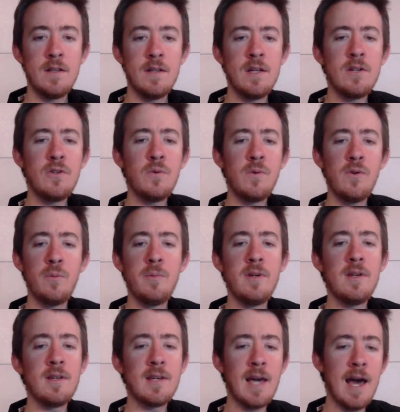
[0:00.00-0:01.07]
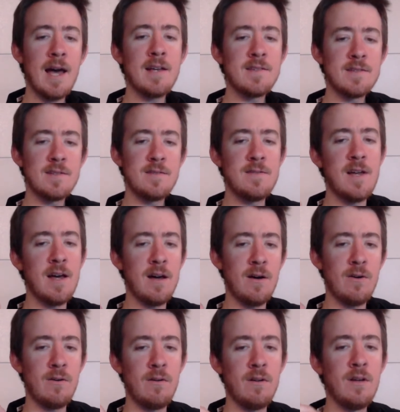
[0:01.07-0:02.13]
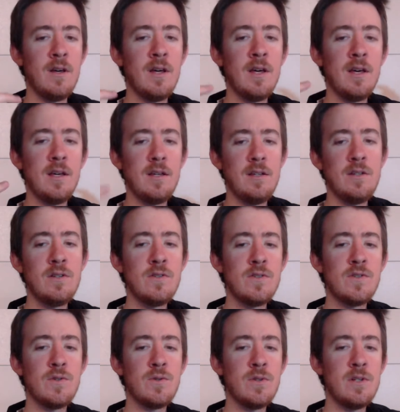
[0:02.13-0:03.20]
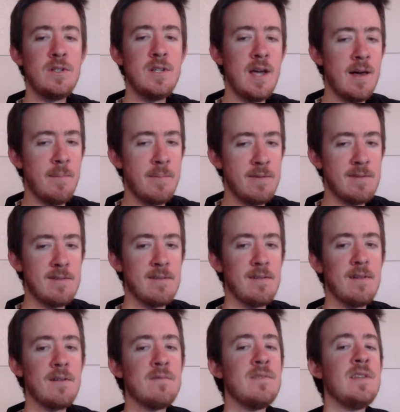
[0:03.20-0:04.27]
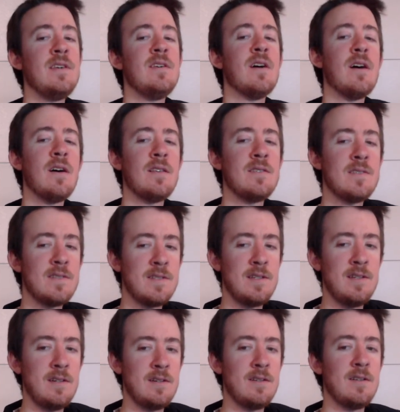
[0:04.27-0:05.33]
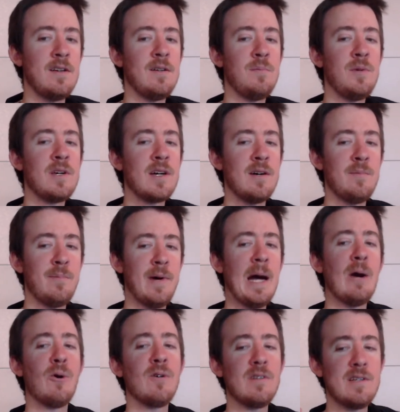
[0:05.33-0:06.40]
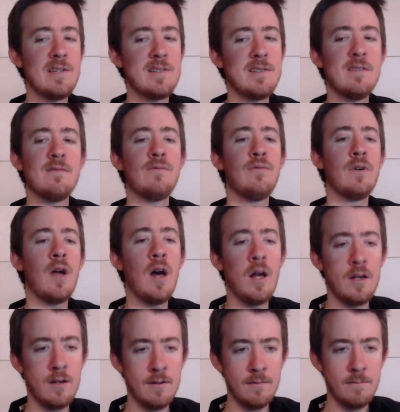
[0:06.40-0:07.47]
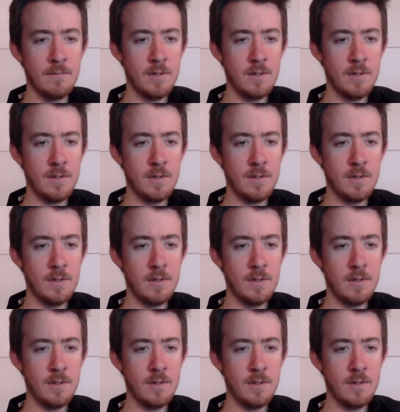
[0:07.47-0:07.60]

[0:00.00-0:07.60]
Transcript: then you will be cast down into the depths of the unseen and become powerless and forgotten.